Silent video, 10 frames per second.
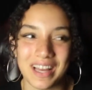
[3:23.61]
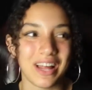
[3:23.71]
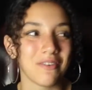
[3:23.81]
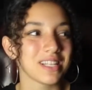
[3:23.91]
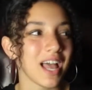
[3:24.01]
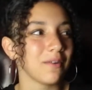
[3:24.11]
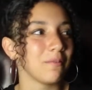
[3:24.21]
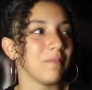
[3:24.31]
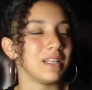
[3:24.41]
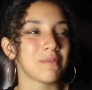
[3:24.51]
And I was like
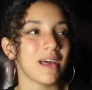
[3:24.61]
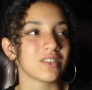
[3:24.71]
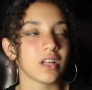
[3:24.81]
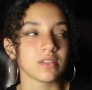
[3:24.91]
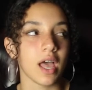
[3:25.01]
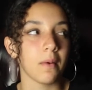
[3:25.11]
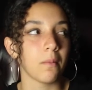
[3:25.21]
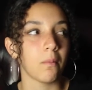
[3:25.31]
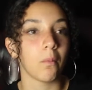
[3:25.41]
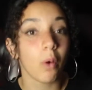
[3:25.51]
in Spanish, and I was like,
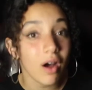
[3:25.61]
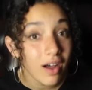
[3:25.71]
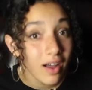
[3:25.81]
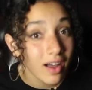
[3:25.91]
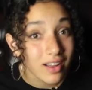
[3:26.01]
what?